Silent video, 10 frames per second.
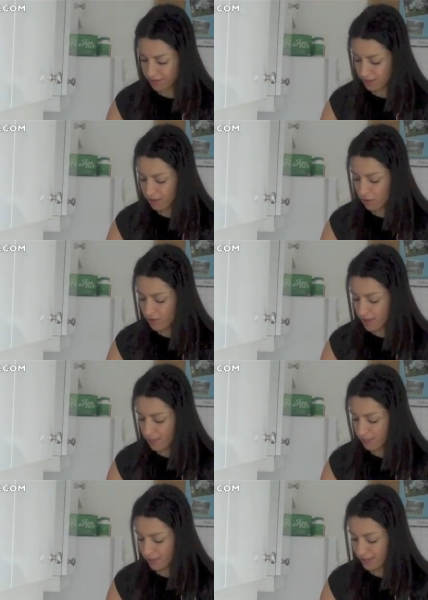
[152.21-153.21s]
They'll
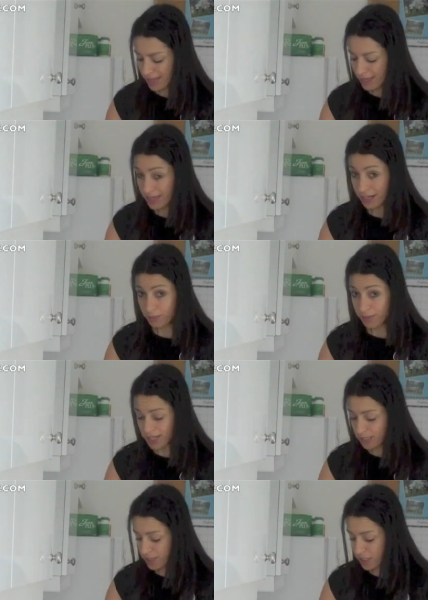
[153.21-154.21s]
overlap a little
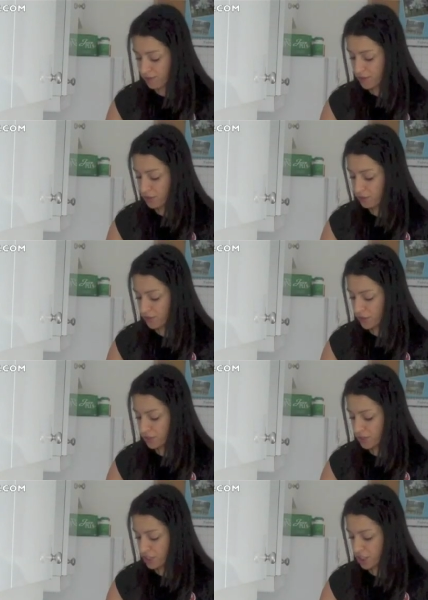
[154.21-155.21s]
bit, especially if you've
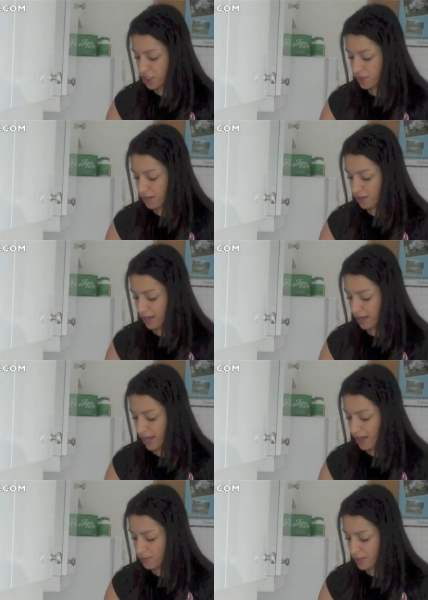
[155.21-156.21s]
used the cheese grater like I
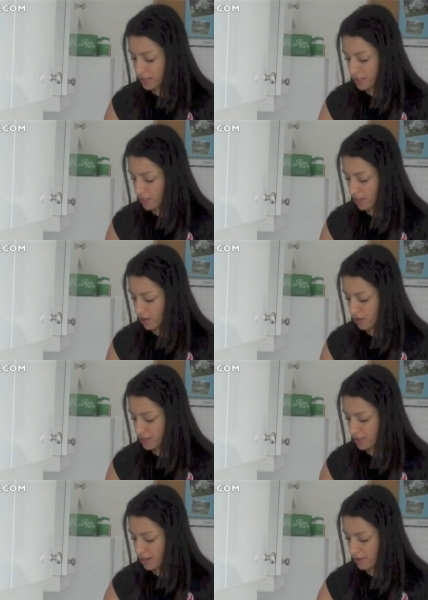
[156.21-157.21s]
have because you get all
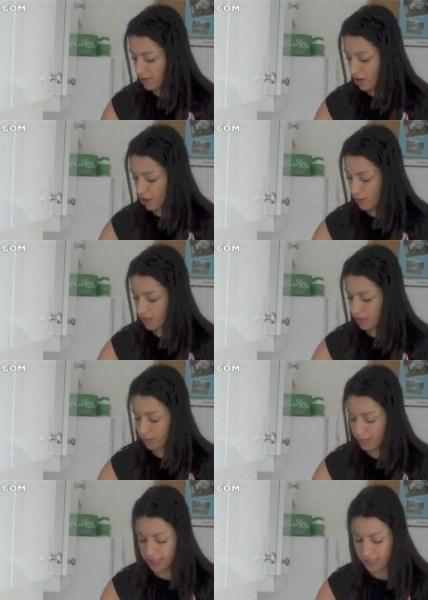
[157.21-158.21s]
these kind of awkward little
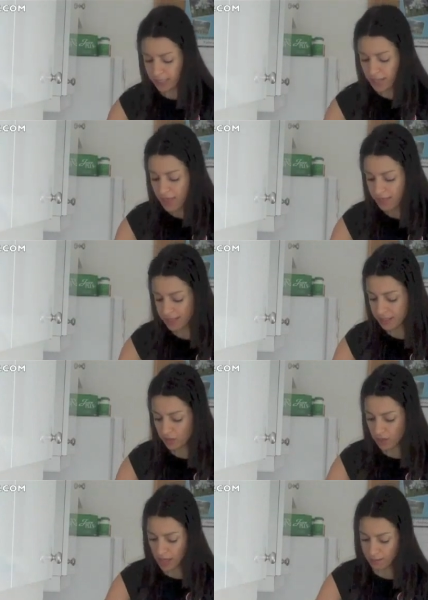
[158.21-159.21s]
pieces. That's
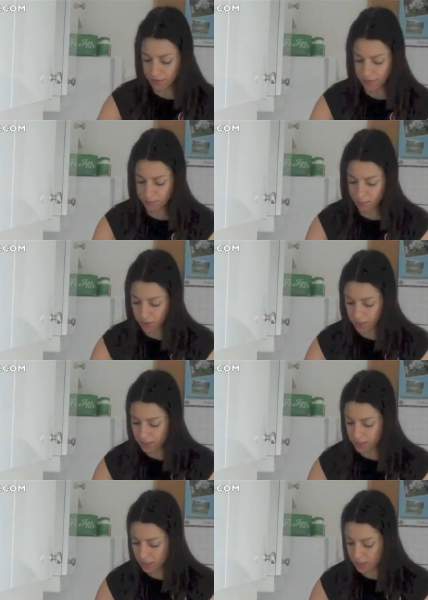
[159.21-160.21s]
okay, but the point
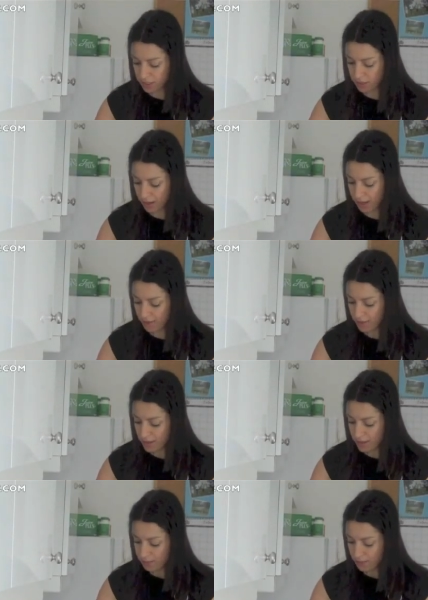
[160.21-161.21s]
is just to not have
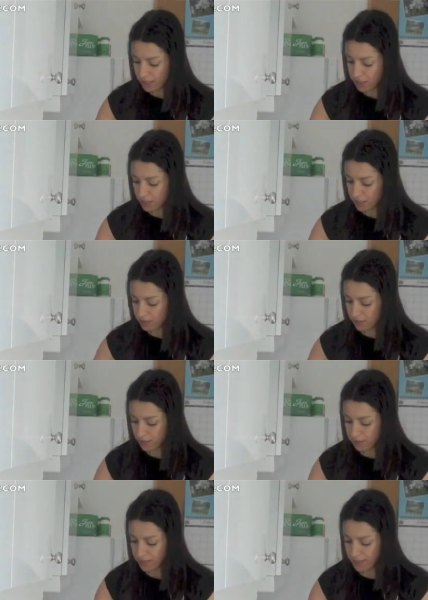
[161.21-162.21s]
big chunks of
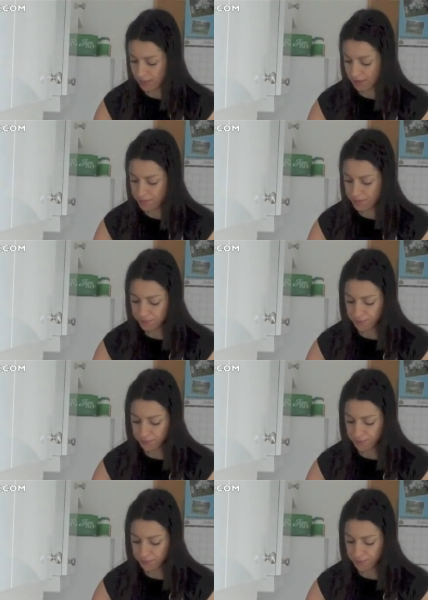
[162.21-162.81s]
them together.